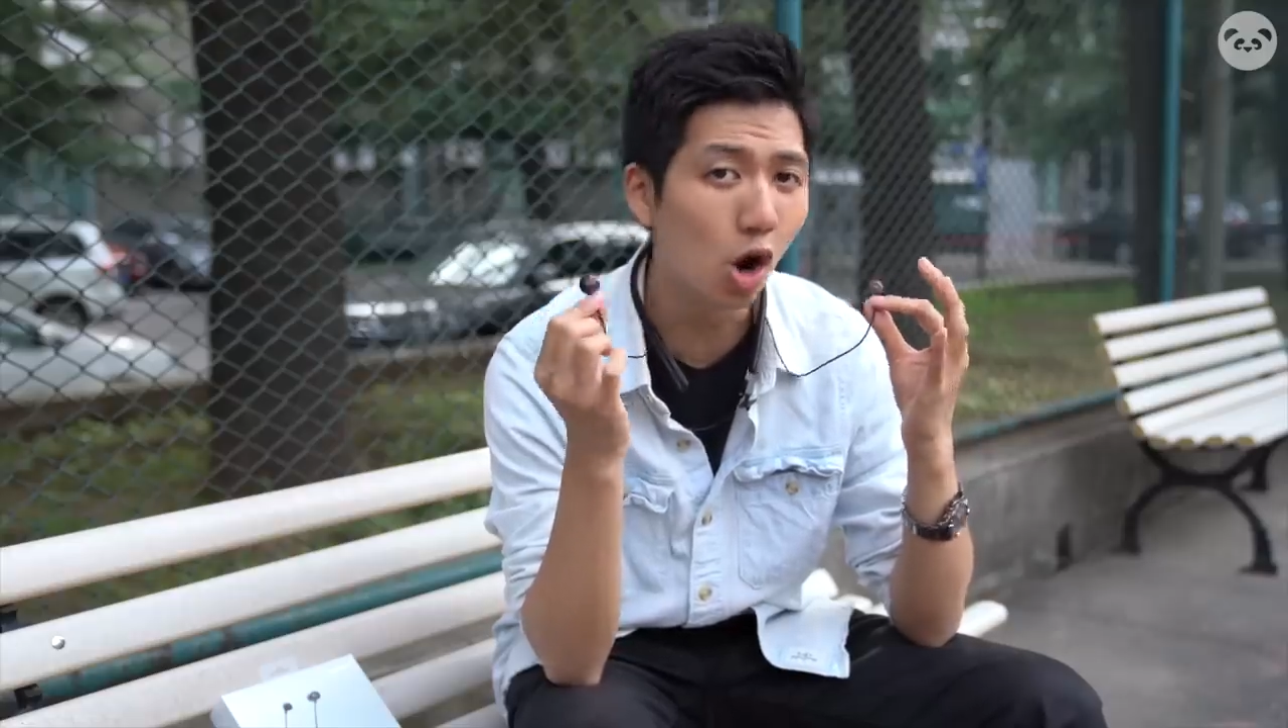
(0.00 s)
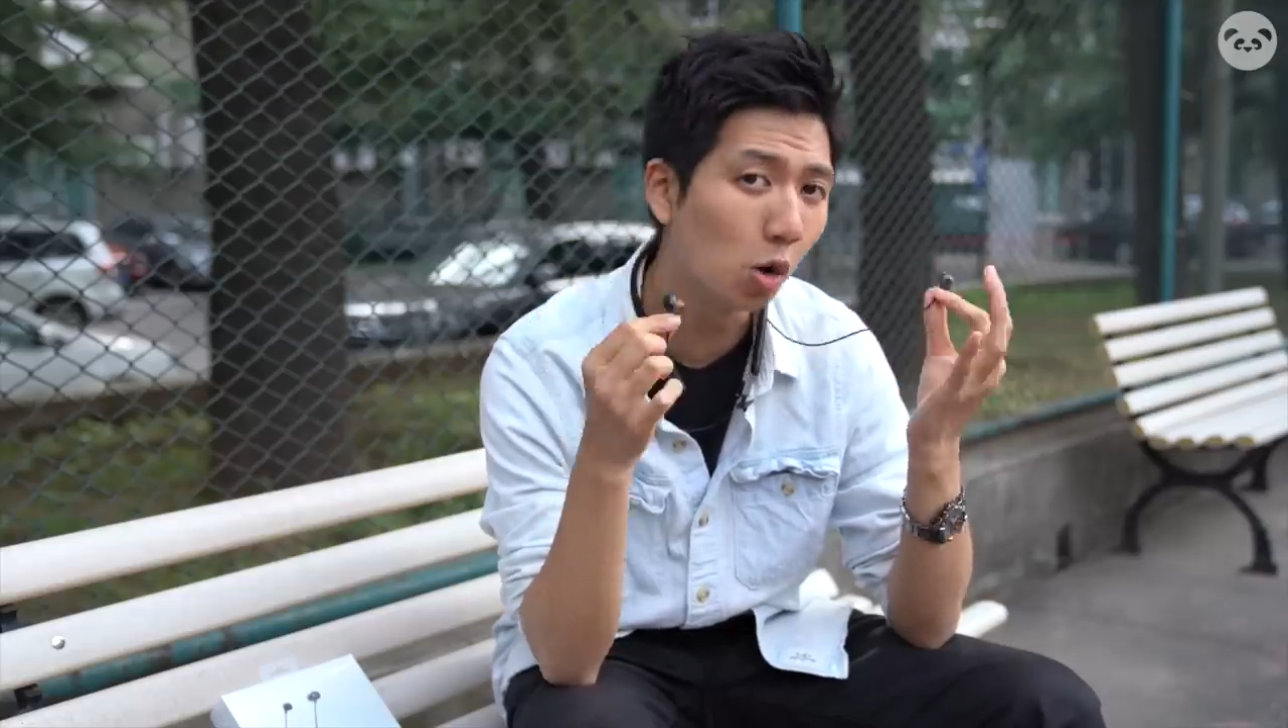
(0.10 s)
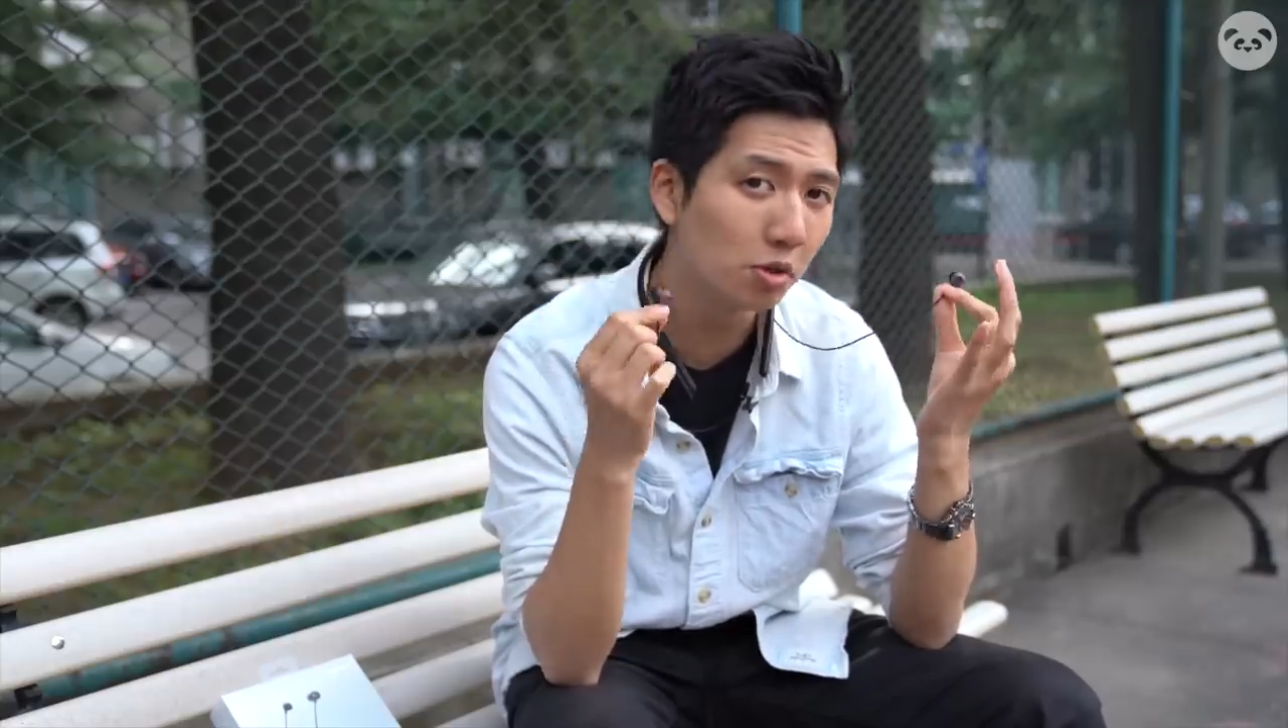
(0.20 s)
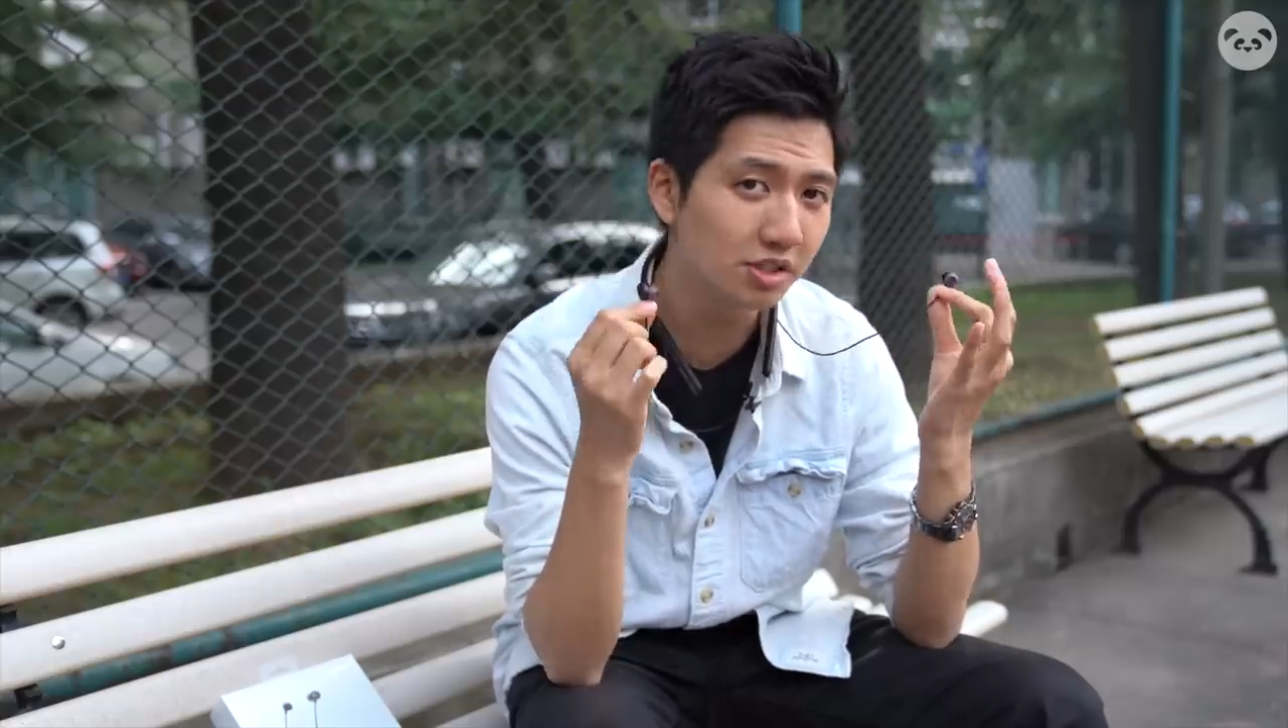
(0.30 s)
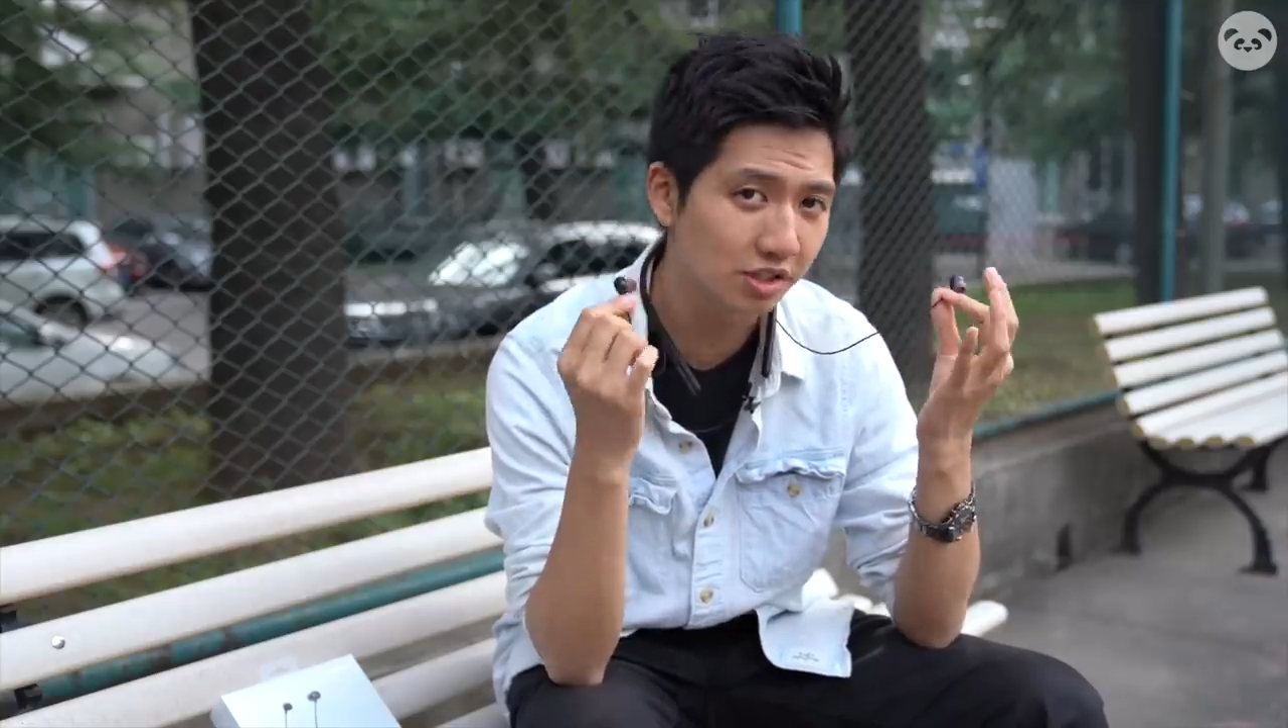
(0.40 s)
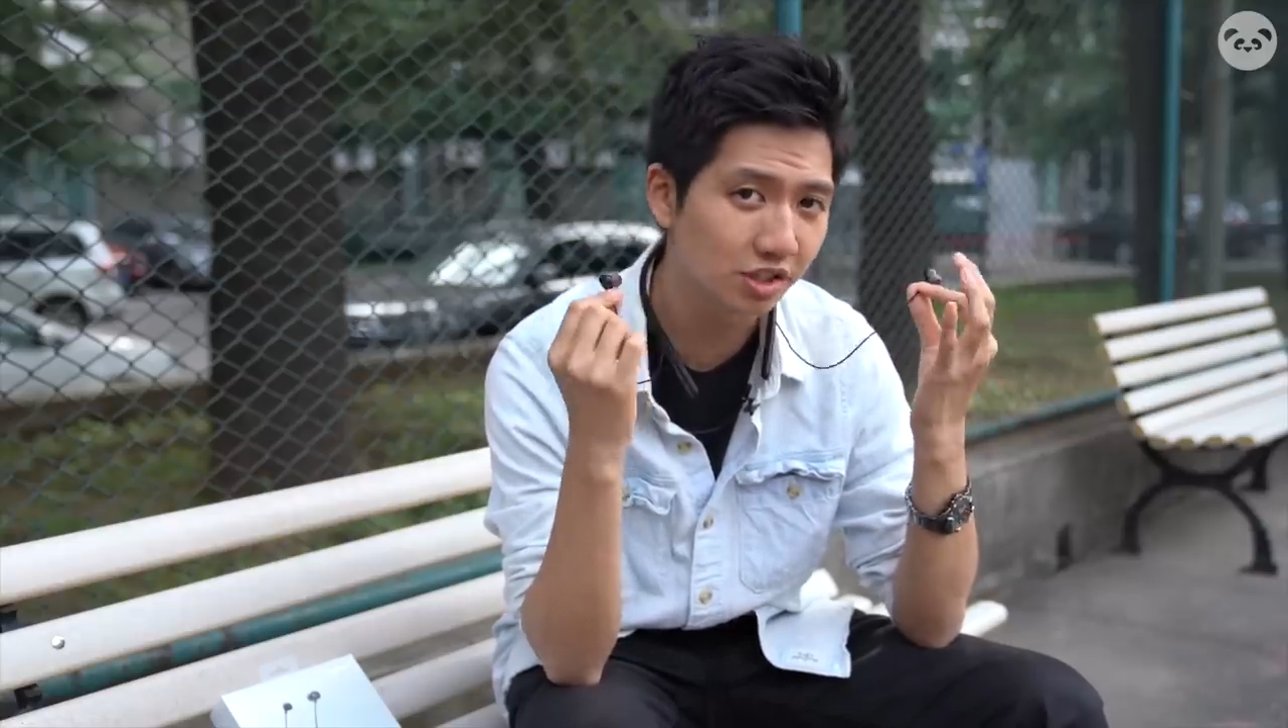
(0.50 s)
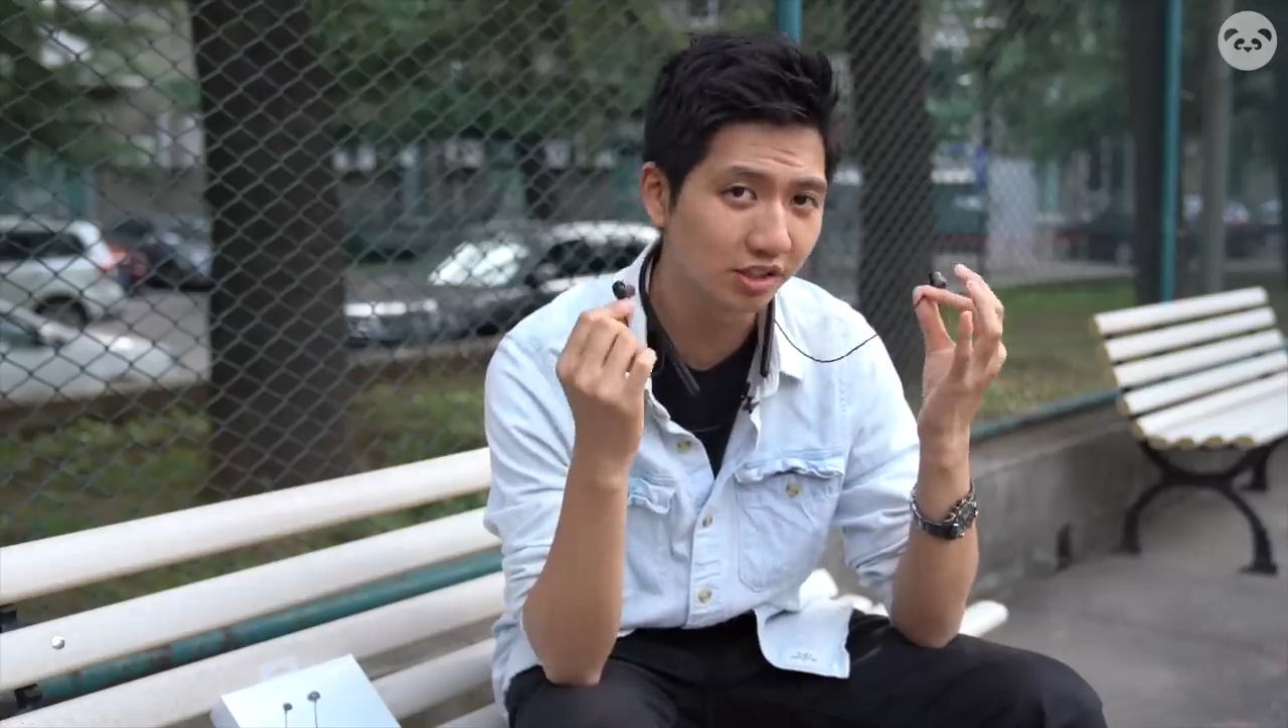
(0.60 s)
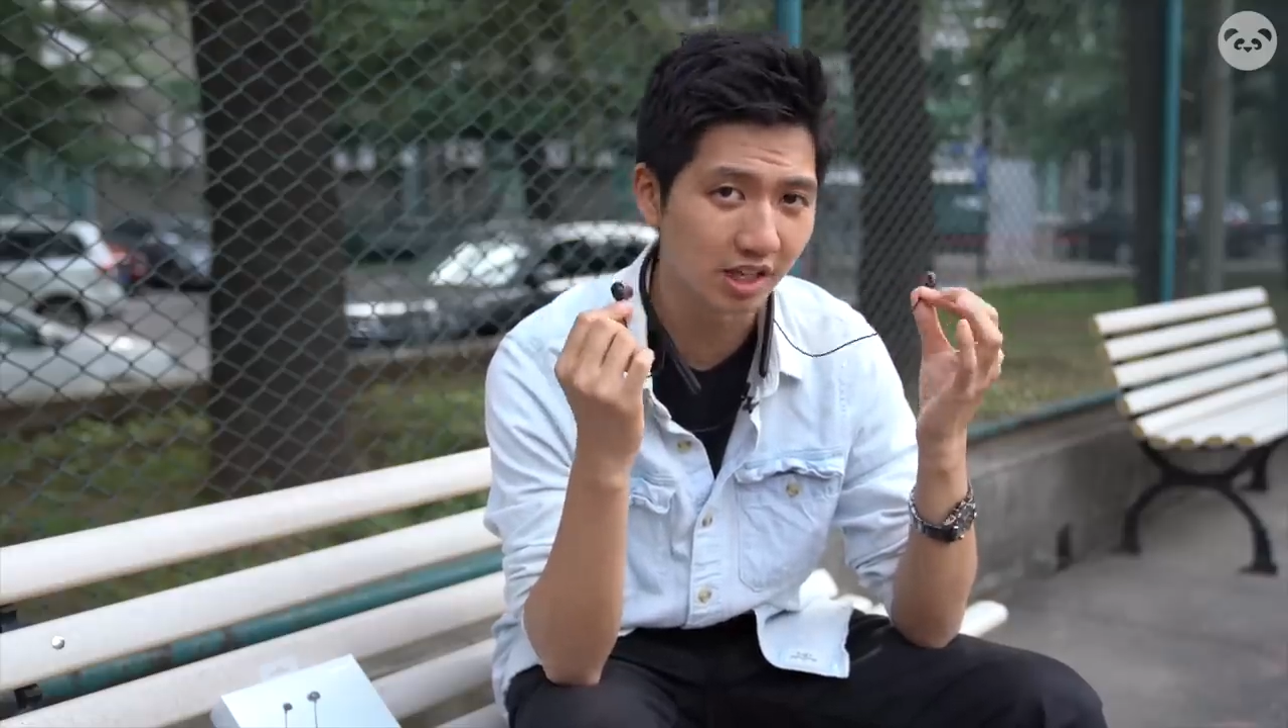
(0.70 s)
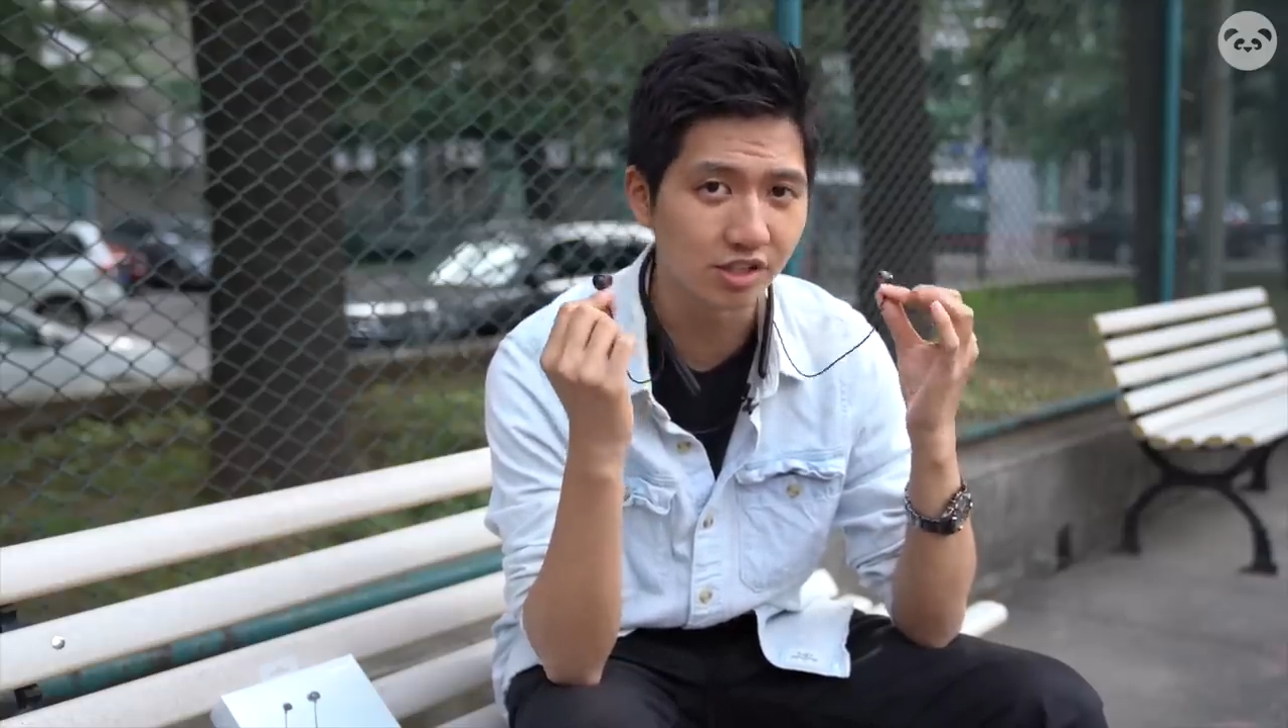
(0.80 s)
almost as good